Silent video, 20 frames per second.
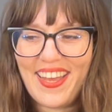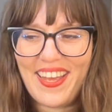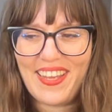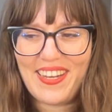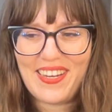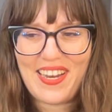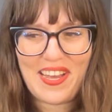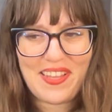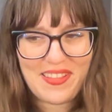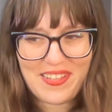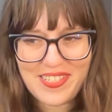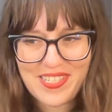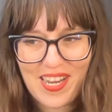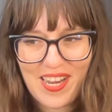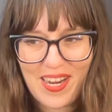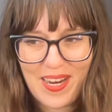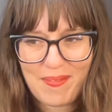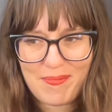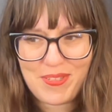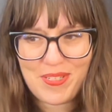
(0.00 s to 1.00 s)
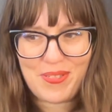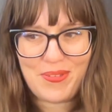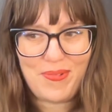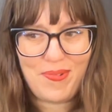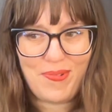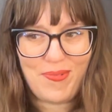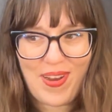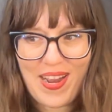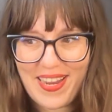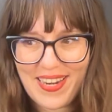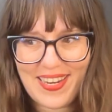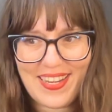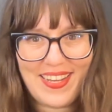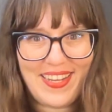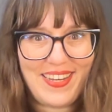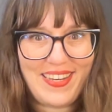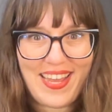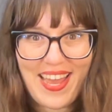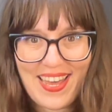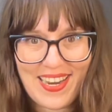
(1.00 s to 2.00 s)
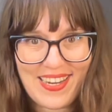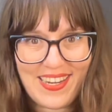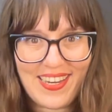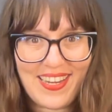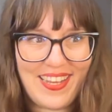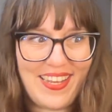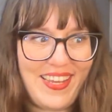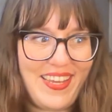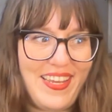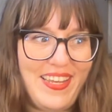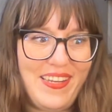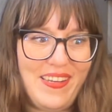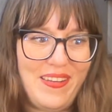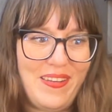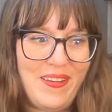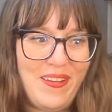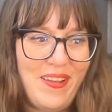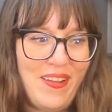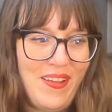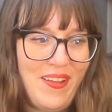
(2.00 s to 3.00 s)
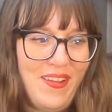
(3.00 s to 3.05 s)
and had the time to write it and edit it and,